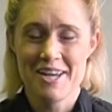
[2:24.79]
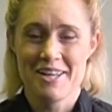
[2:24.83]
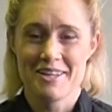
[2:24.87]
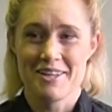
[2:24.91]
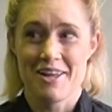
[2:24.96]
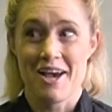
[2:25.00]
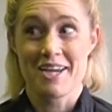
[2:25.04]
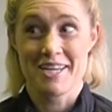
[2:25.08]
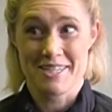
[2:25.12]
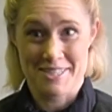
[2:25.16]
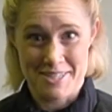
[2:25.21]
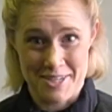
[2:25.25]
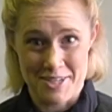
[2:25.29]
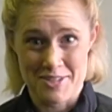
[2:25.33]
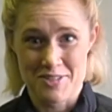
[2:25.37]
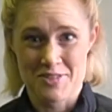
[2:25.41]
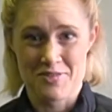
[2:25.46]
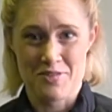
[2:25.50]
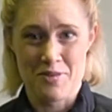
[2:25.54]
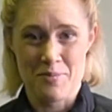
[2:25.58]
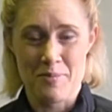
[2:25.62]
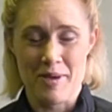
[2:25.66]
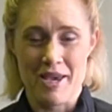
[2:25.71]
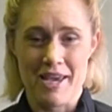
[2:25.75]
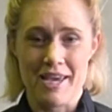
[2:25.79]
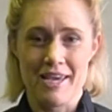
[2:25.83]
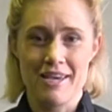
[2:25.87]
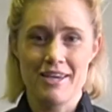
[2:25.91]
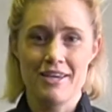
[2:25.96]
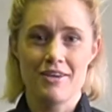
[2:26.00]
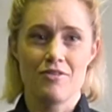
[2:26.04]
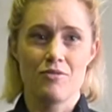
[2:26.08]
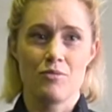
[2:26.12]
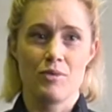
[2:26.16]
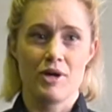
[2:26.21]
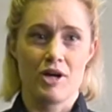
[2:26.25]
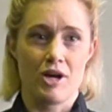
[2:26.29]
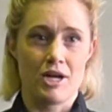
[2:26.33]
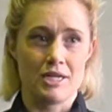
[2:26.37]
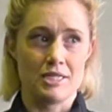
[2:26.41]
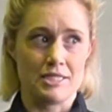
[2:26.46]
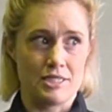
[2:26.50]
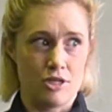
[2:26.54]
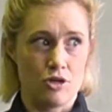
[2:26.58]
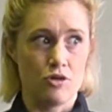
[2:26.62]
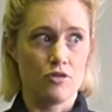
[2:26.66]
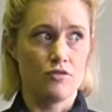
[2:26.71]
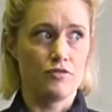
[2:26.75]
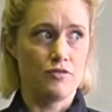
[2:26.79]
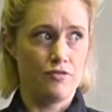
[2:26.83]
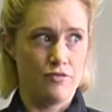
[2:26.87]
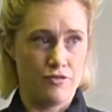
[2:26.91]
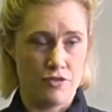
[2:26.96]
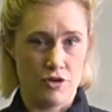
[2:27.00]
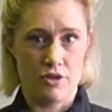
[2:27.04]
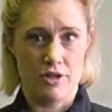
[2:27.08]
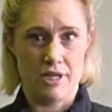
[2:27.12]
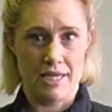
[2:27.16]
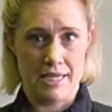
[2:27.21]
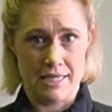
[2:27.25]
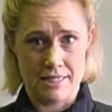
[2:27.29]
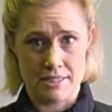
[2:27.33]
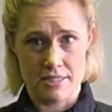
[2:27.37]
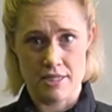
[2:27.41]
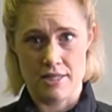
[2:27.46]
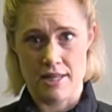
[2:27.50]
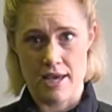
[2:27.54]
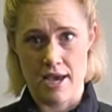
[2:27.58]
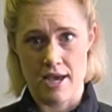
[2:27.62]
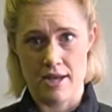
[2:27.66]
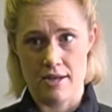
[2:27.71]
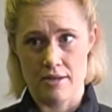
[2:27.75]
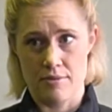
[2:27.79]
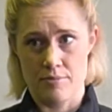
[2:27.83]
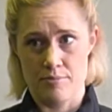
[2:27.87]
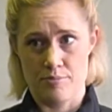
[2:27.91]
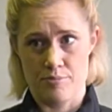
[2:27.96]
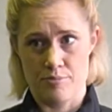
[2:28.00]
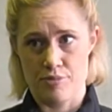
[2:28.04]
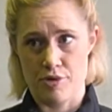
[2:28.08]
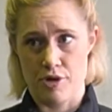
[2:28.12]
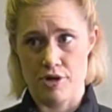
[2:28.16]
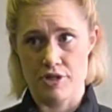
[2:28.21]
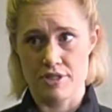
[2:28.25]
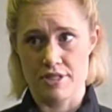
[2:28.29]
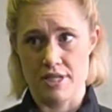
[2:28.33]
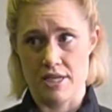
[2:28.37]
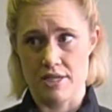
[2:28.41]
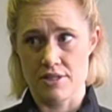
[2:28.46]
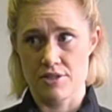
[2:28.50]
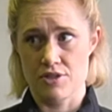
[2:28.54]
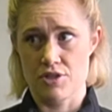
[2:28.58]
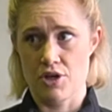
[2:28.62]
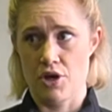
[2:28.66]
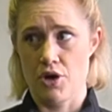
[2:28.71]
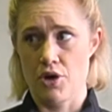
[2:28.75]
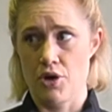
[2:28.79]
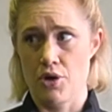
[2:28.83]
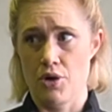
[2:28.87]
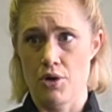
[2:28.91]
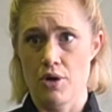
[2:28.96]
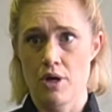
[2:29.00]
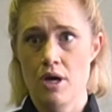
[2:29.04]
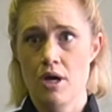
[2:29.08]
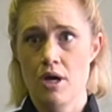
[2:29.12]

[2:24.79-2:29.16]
like it does for me when I delve further into that process. So